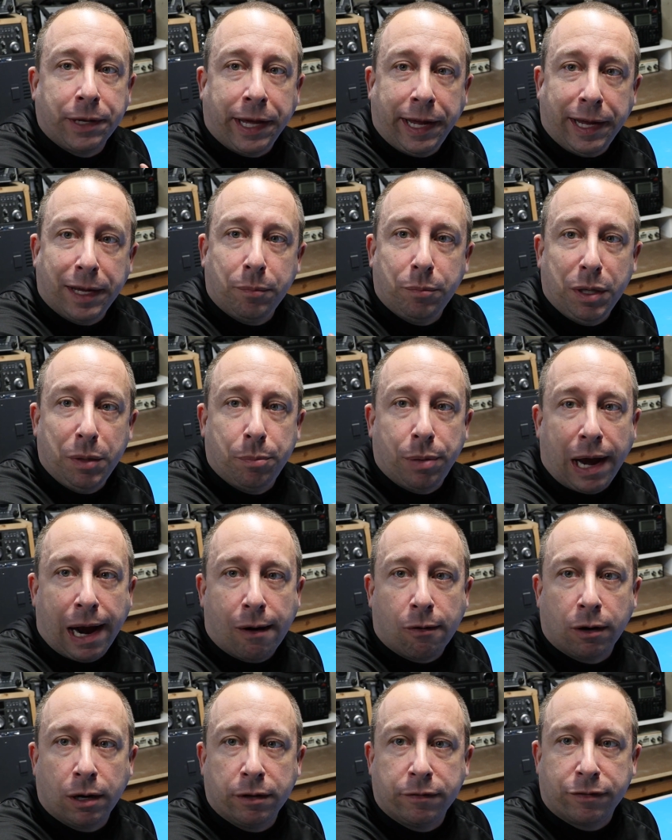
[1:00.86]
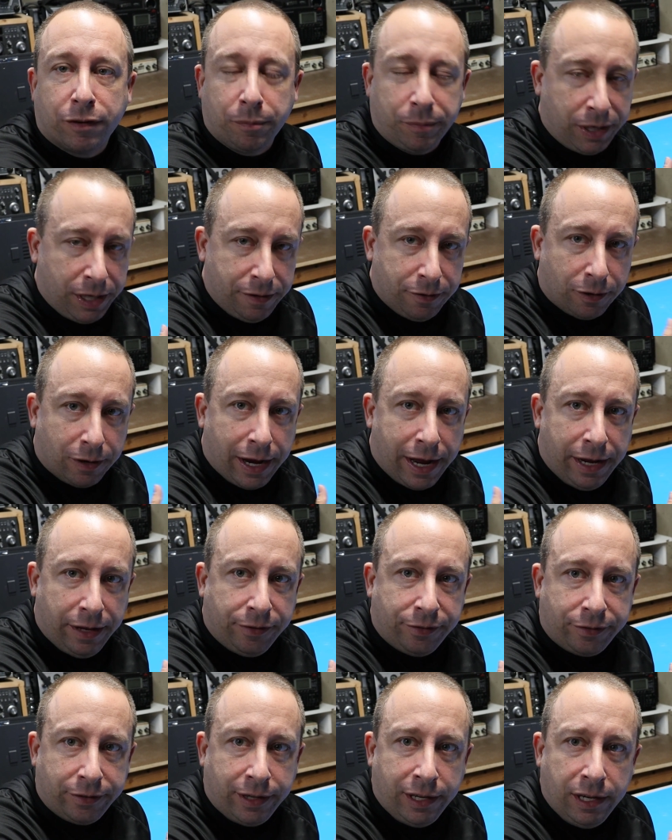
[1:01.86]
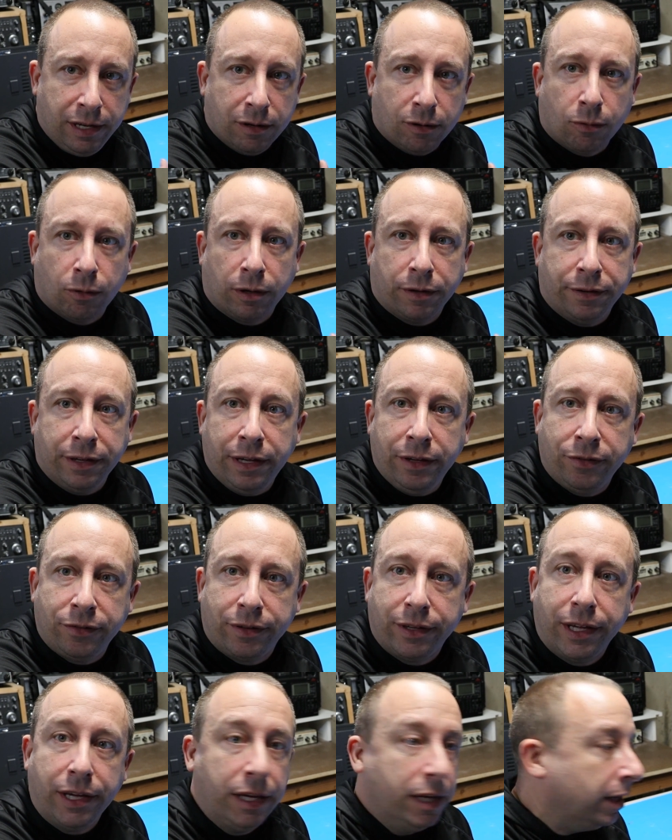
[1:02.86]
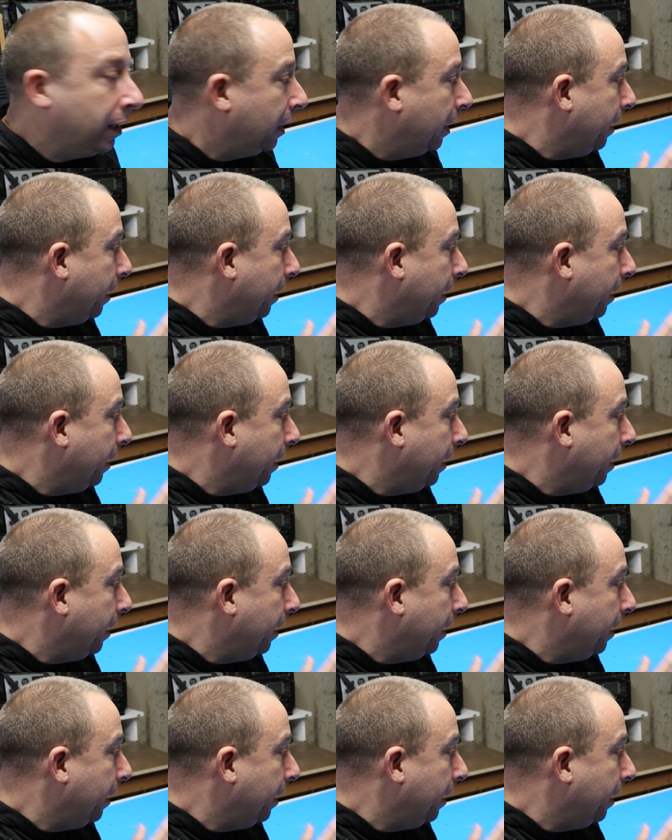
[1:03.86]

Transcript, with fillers: can be powered from either AC or DC.